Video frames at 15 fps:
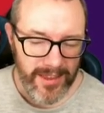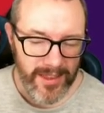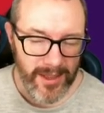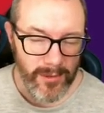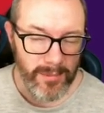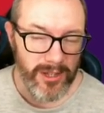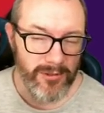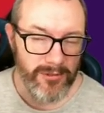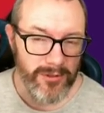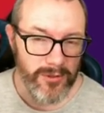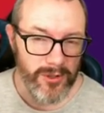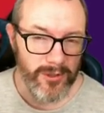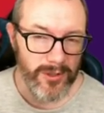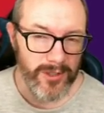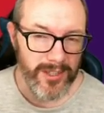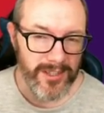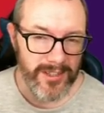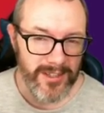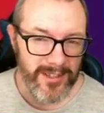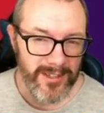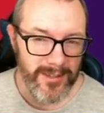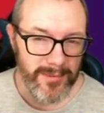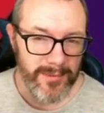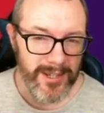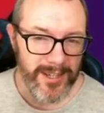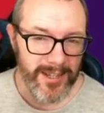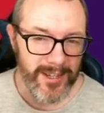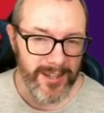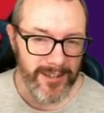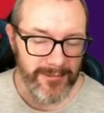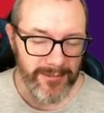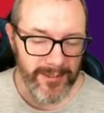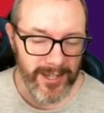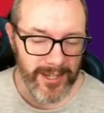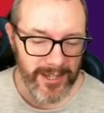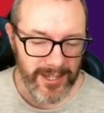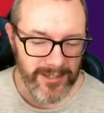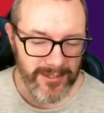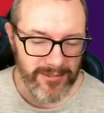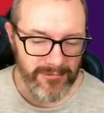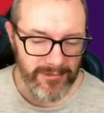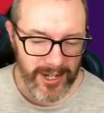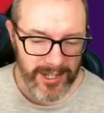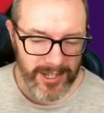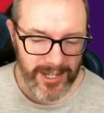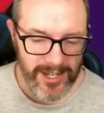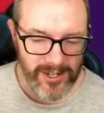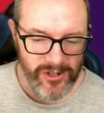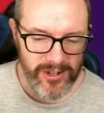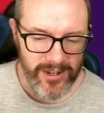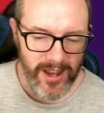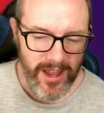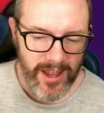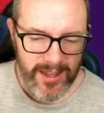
They'll be crucial in determining our fight against relegation.